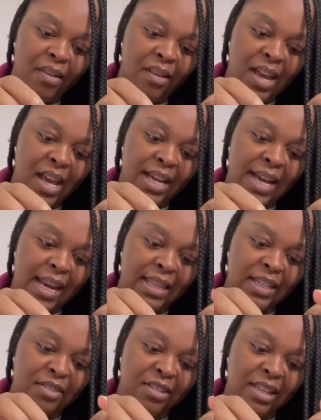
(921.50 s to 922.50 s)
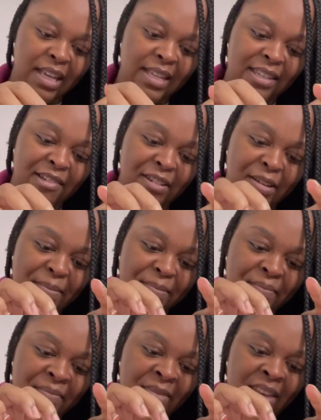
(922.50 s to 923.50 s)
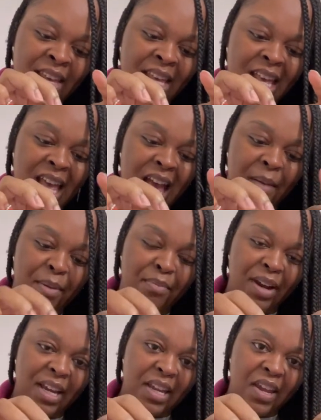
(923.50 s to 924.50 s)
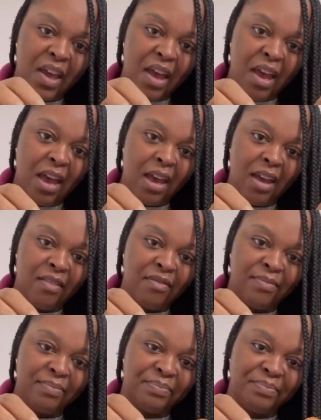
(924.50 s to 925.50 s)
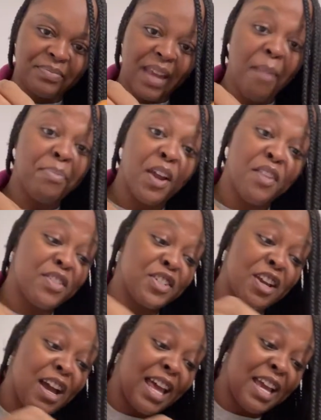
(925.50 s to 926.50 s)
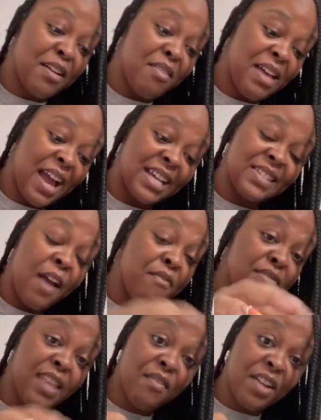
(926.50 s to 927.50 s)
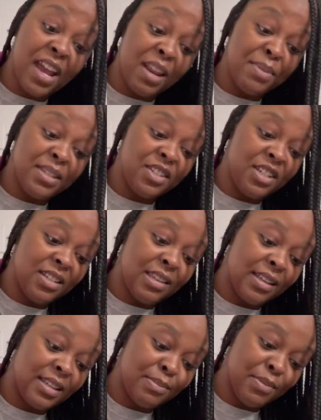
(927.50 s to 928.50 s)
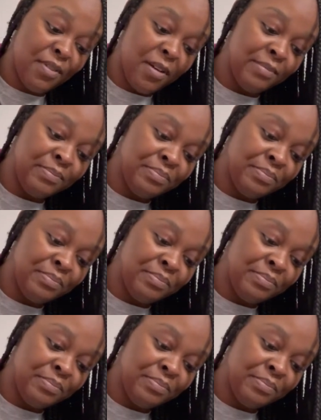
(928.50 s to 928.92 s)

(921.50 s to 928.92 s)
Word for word: Yeah, got a little glaze on it. I'm gonna break it in half. I'm nervous, y'all. I ain't gonna lie, because I've never had a piece of cheese like this before.